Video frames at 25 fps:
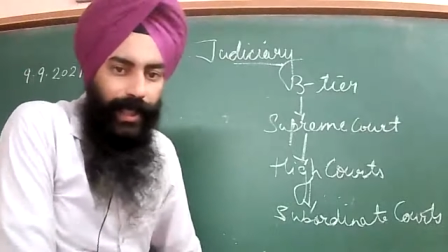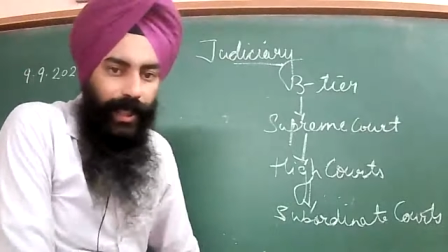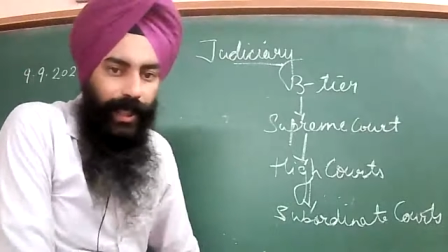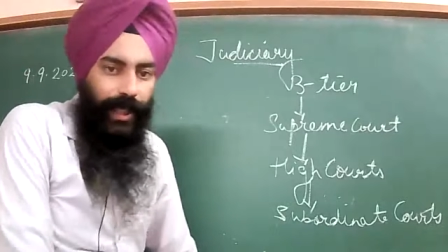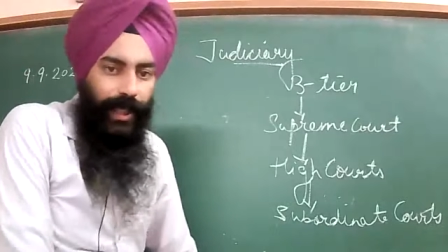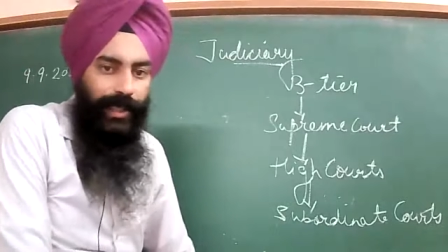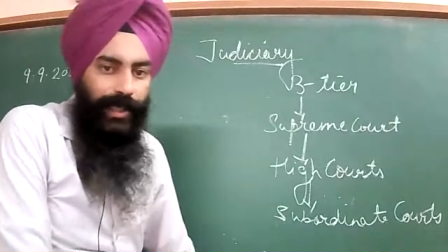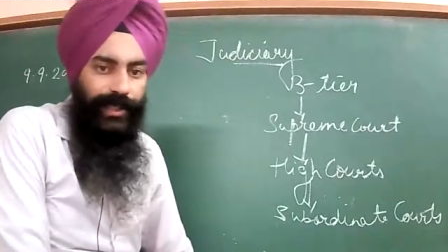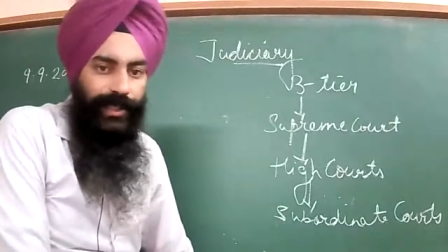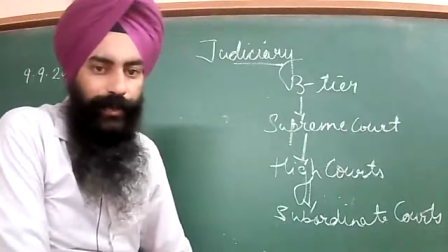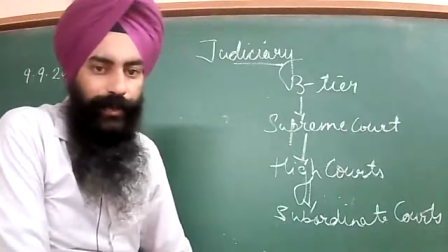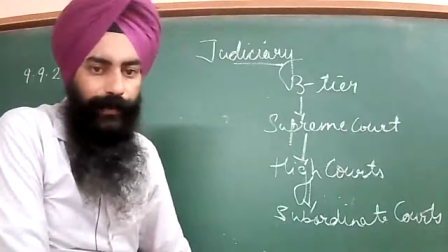
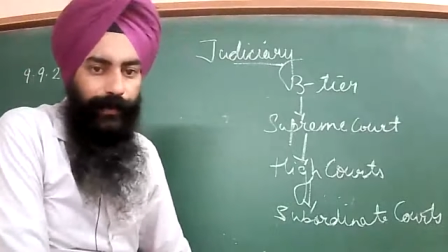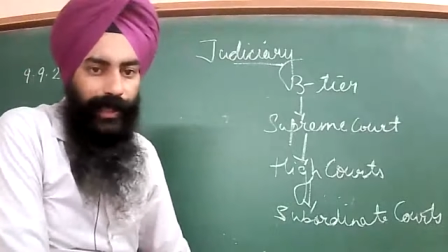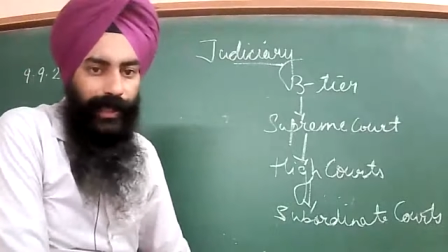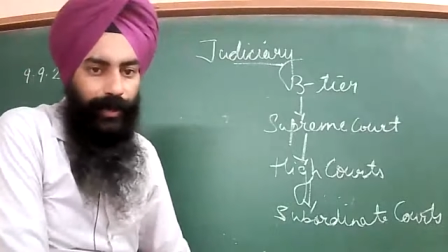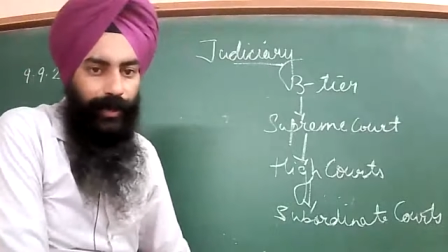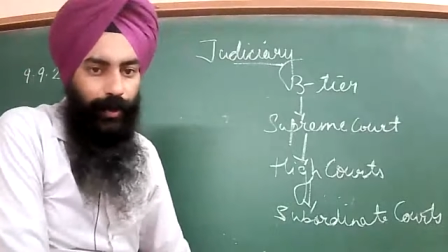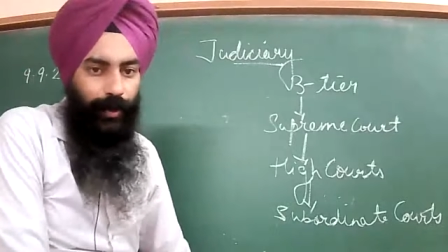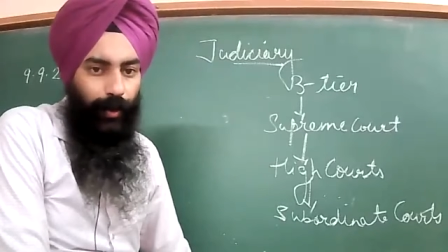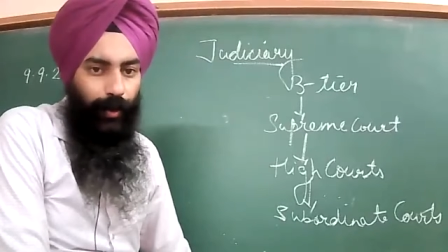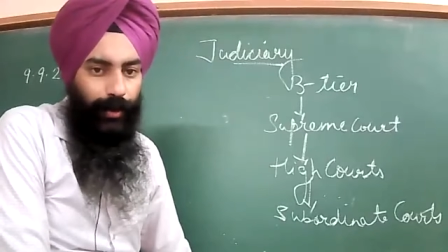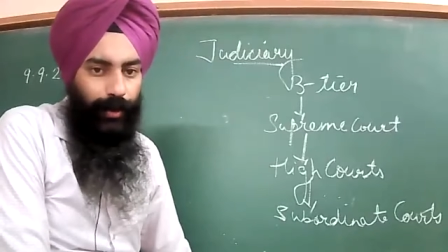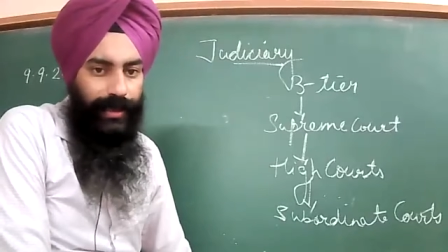consumer
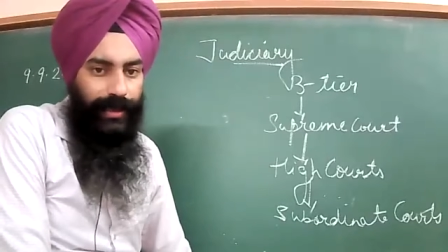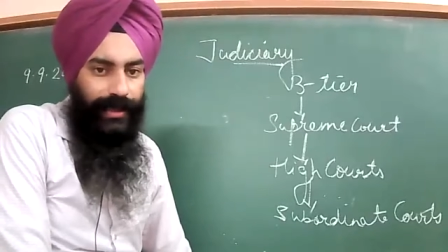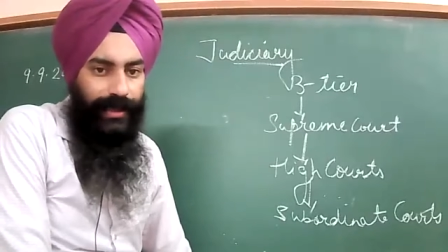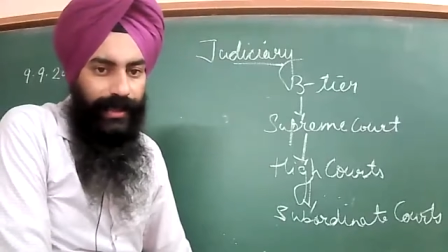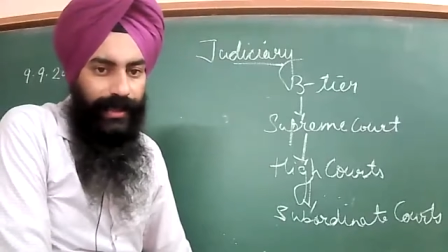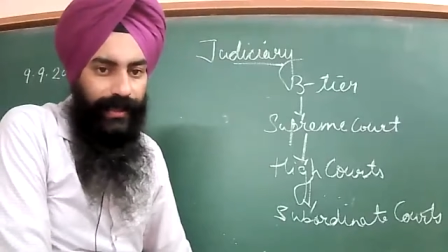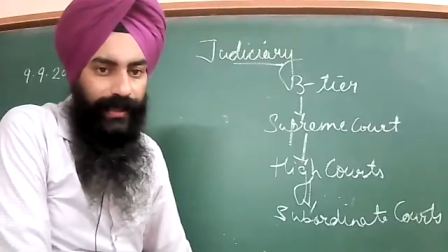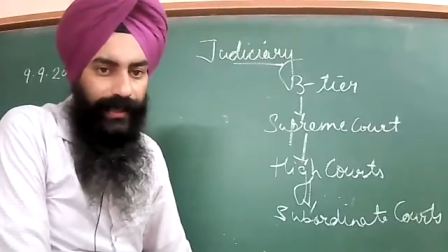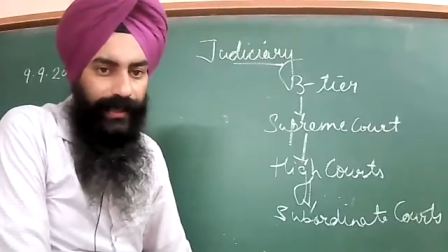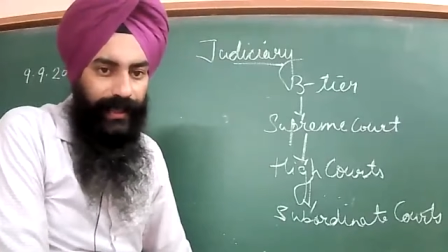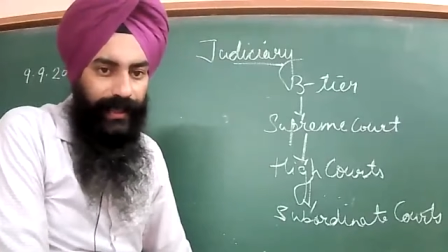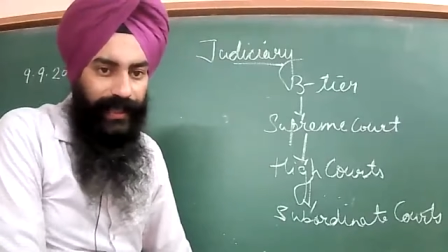
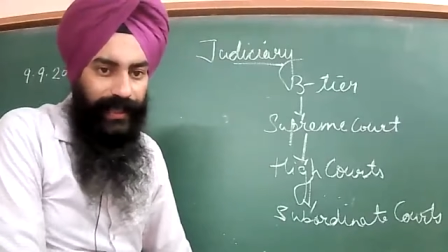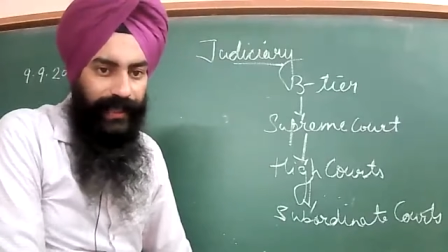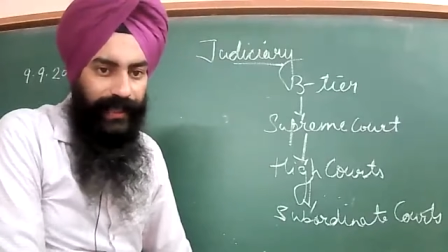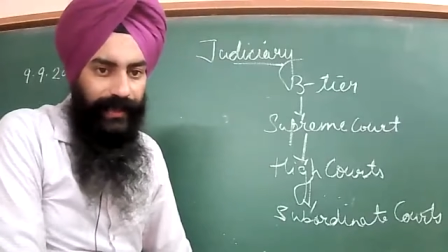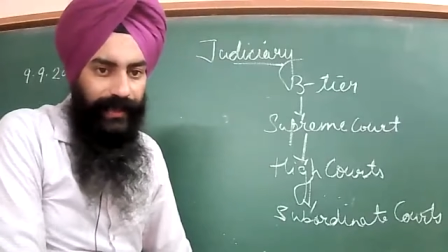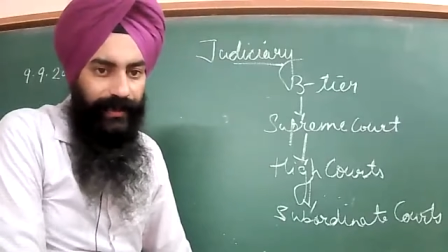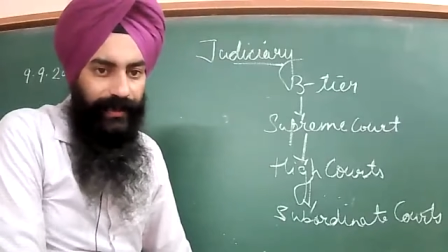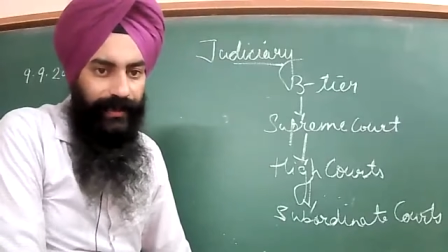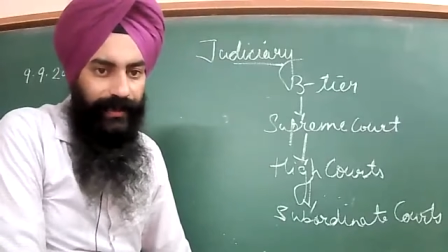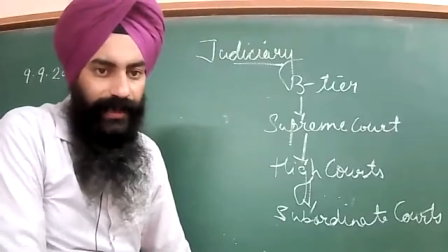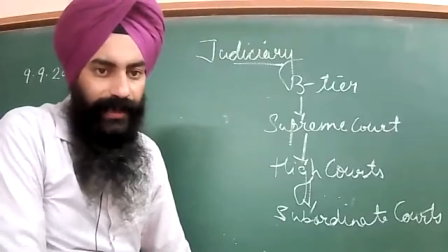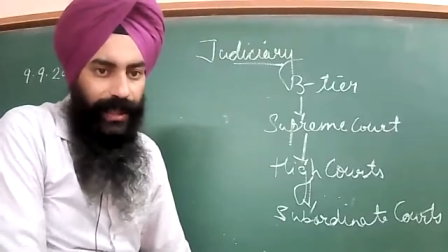courts.
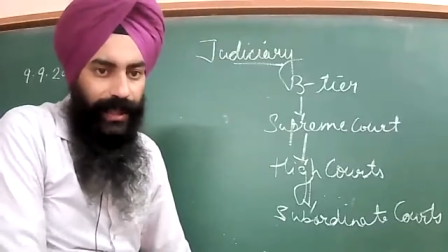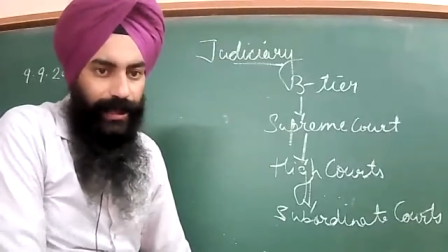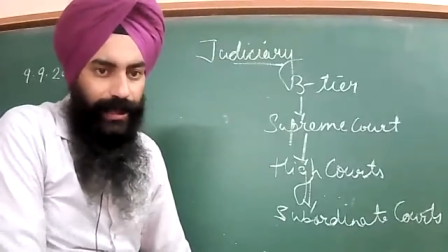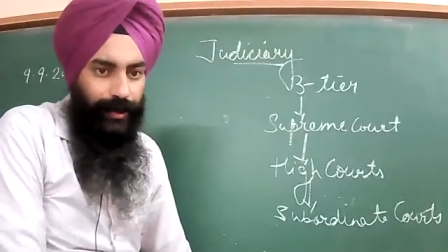Clear?